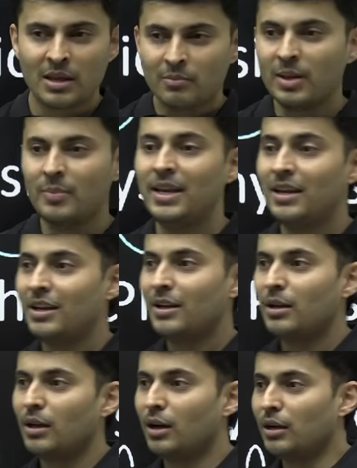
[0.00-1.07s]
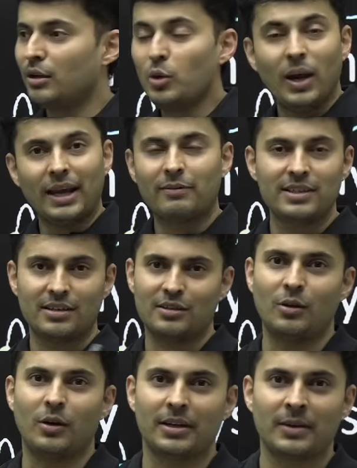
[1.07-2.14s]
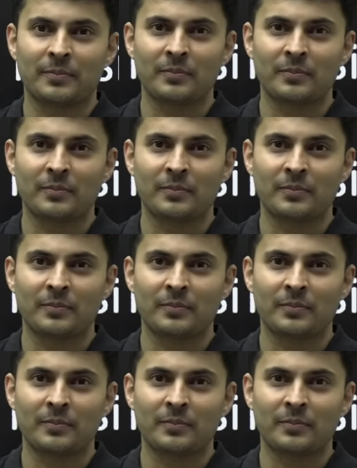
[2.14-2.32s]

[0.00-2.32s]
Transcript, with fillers: Maybe uh, you like physics a lot.